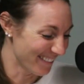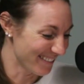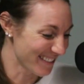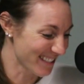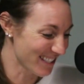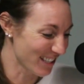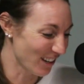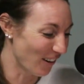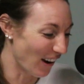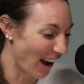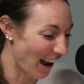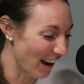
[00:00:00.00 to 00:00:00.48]

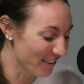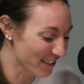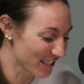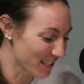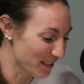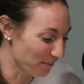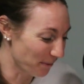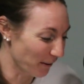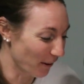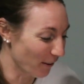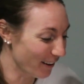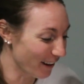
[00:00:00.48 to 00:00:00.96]
So I was
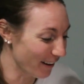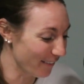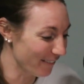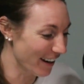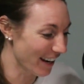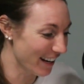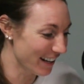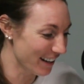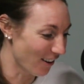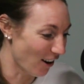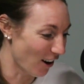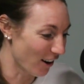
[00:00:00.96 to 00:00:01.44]
the program
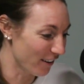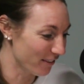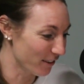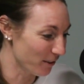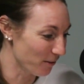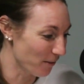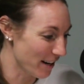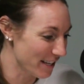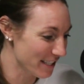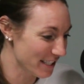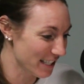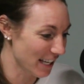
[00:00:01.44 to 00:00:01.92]
head at
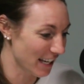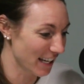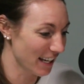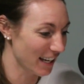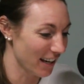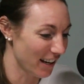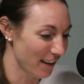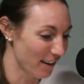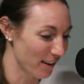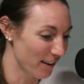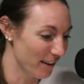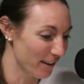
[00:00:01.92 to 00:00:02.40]
Harvard Westlake,
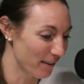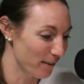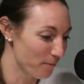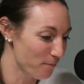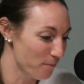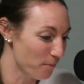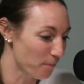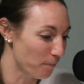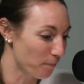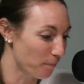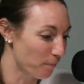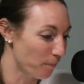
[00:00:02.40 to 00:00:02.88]
a
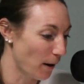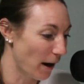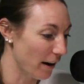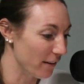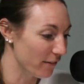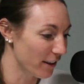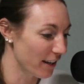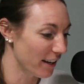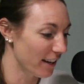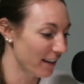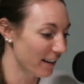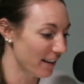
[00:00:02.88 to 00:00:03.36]

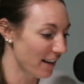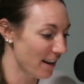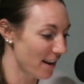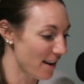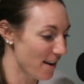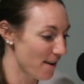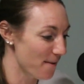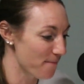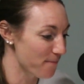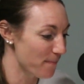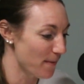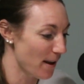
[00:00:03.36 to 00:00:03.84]

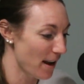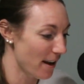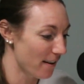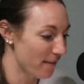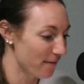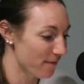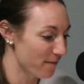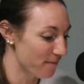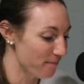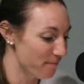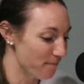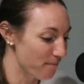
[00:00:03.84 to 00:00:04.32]
private
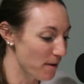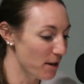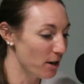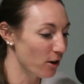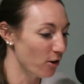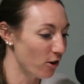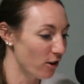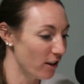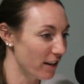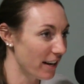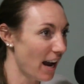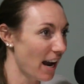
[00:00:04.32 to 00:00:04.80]

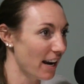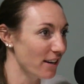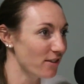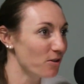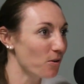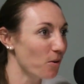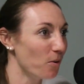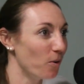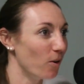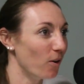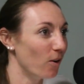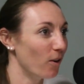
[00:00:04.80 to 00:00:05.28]
middle and high
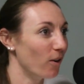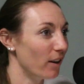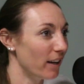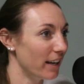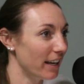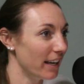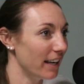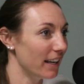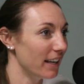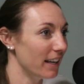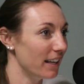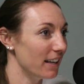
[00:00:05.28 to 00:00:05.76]
school
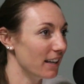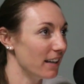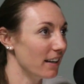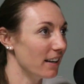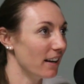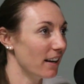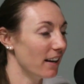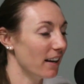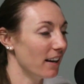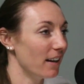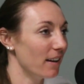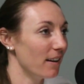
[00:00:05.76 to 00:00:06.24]
in
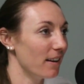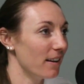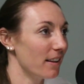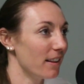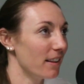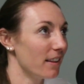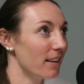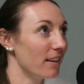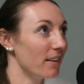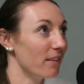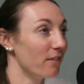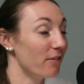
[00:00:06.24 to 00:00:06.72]

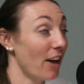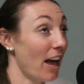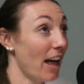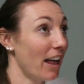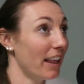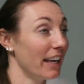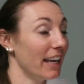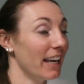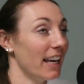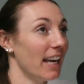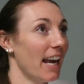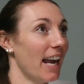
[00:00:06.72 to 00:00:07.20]
the
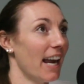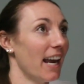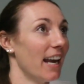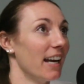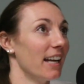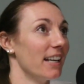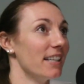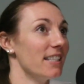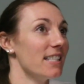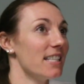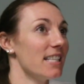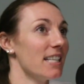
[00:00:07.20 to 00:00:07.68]
Valley,
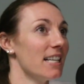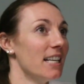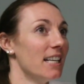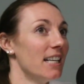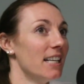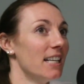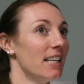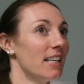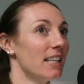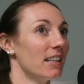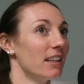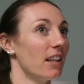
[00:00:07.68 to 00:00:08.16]
and
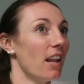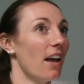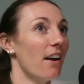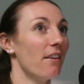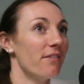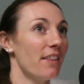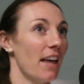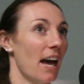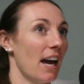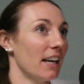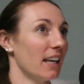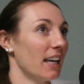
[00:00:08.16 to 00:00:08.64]

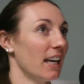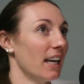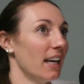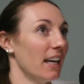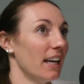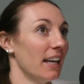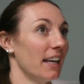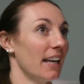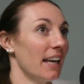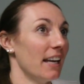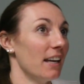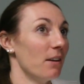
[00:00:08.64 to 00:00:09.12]
loved that
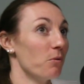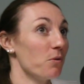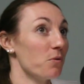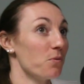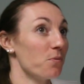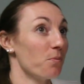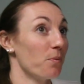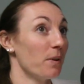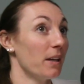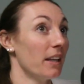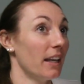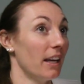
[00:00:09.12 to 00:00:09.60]
gig. And it
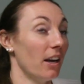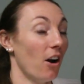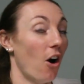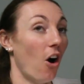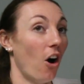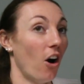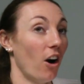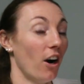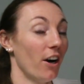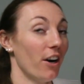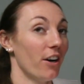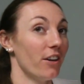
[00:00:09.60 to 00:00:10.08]
was really
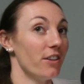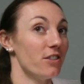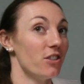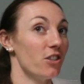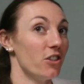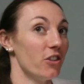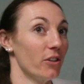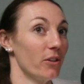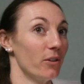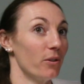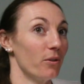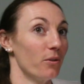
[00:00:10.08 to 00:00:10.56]
hard
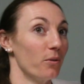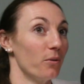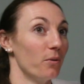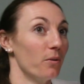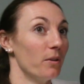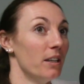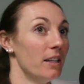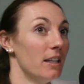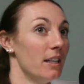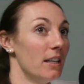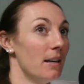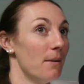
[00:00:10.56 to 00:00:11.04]

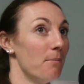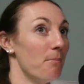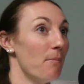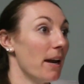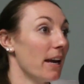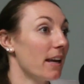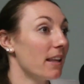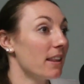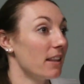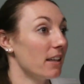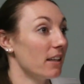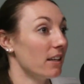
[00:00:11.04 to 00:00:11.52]
to
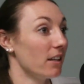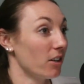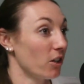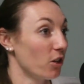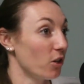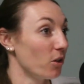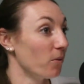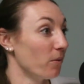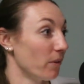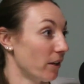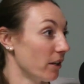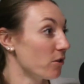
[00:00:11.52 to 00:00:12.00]
make the
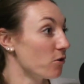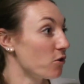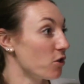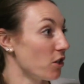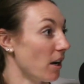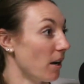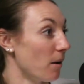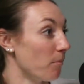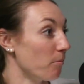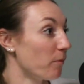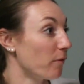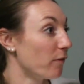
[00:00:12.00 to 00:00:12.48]
career
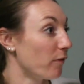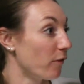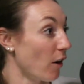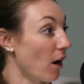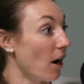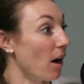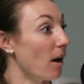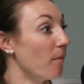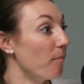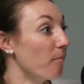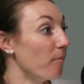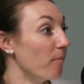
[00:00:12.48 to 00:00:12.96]
jump
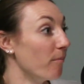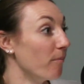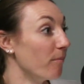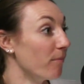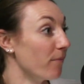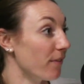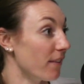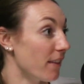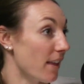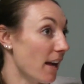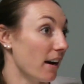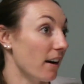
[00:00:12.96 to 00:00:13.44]
from
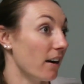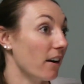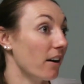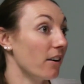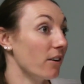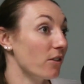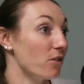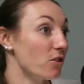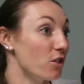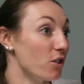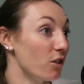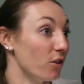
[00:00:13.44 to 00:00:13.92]

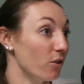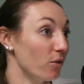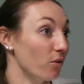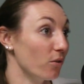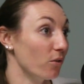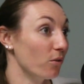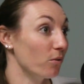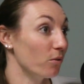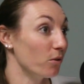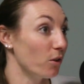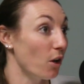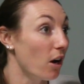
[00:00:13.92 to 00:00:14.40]
there
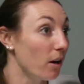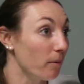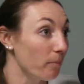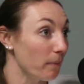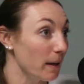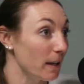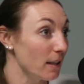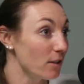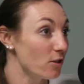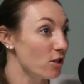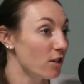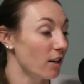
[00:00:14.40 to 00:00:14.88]
to Long
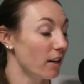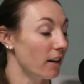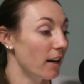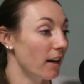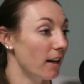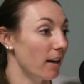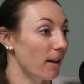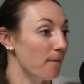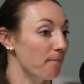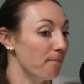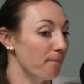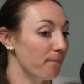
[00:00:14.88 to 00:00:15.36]
Beach.
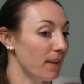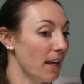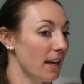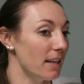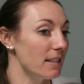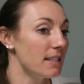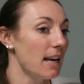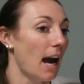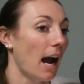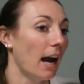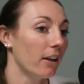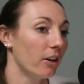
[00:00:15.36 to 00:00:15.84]

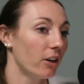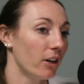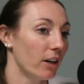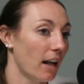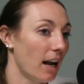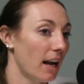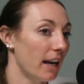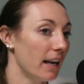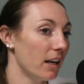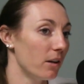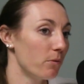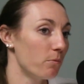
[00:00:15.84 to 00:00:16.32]
And Tyler and
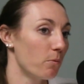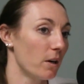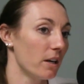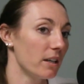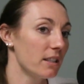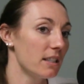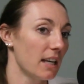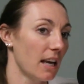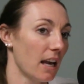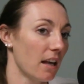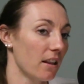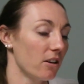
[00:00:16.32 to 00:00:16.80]
I had
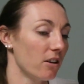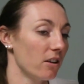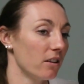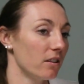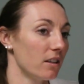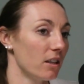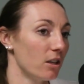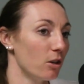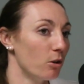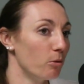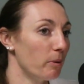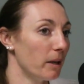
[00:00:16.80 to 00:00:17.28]
worked together a
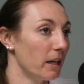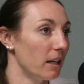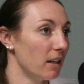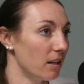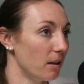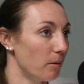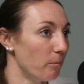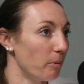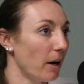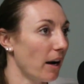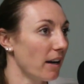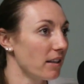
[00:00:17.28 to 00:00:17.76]
little bit at
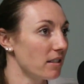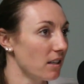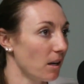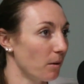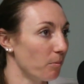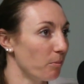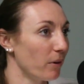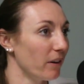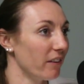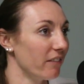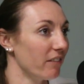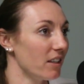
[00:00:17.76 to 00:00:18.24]
Nebraska
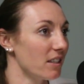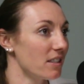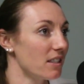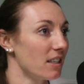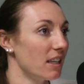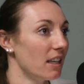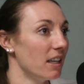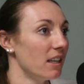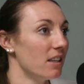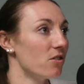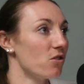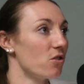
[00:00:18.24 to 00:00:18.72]

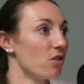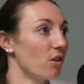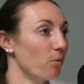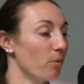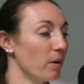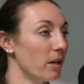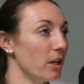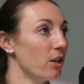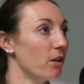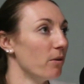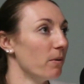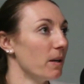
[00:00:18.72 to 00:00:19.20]
previously, and so
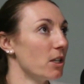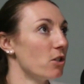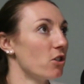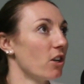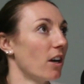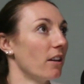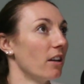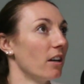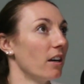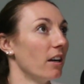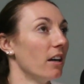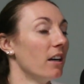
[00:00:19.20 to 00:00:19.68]
we knew each
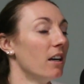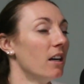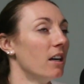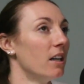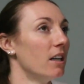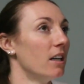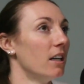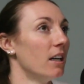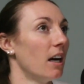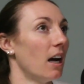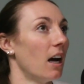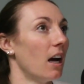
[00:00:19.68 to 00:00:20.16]
other.
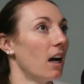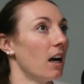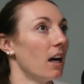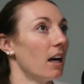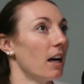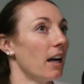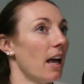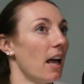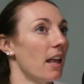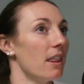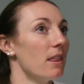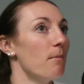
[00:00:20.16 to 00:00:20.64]

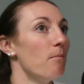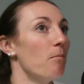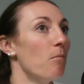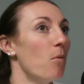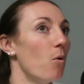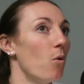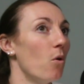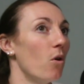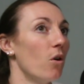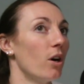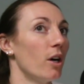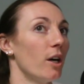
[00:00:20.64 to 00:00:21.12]
And the
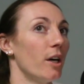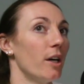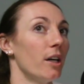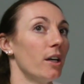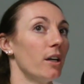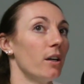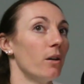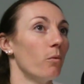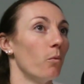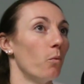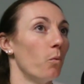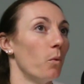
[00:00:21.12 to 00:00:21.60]

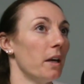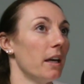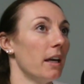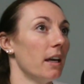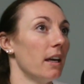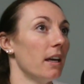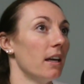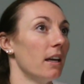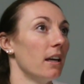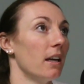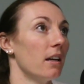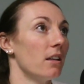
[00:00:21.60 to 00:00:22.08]
more
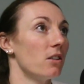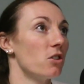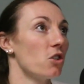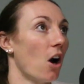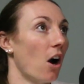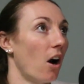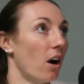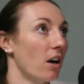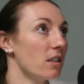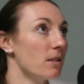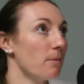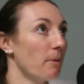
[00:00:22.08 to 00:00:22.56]
we
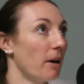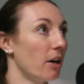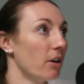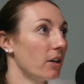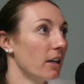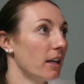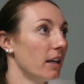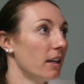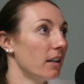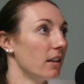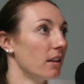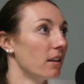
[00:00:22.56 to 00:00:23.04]
talked about
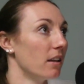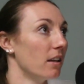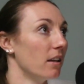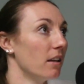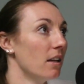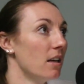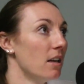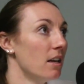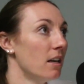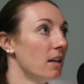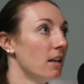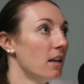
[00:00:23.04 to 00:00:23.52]
it,
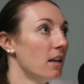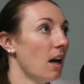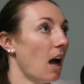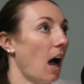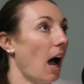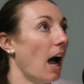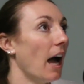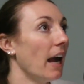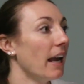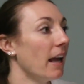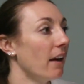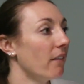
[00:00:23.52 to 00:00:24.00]
and
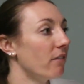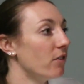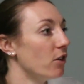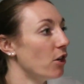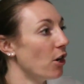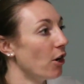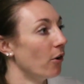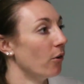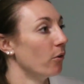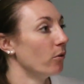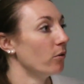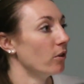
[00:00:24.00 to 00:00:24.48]
I have
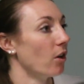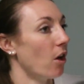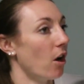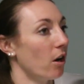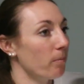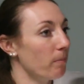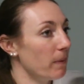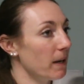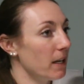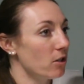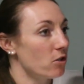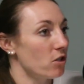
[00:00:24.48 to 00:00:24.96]
known
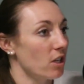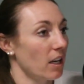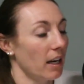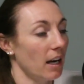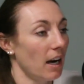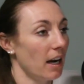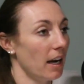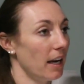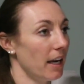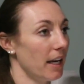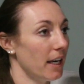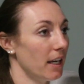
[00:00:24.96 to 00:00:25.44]
Long Beach. Like,
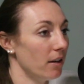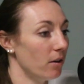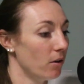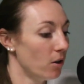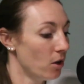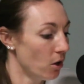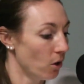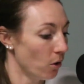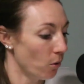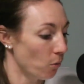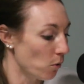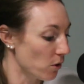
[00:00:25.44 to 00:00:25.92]
I
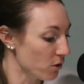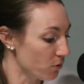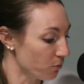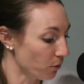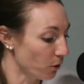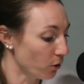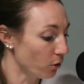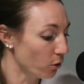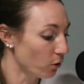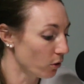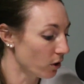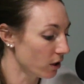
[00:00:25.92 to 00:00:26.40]
was
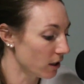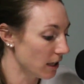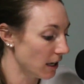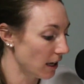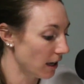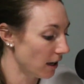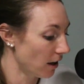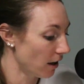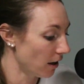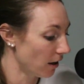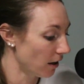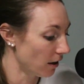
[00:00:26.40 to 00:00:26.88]
recruited
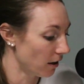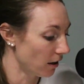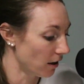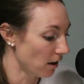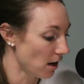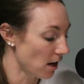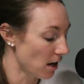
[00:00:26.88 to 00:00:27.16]
here.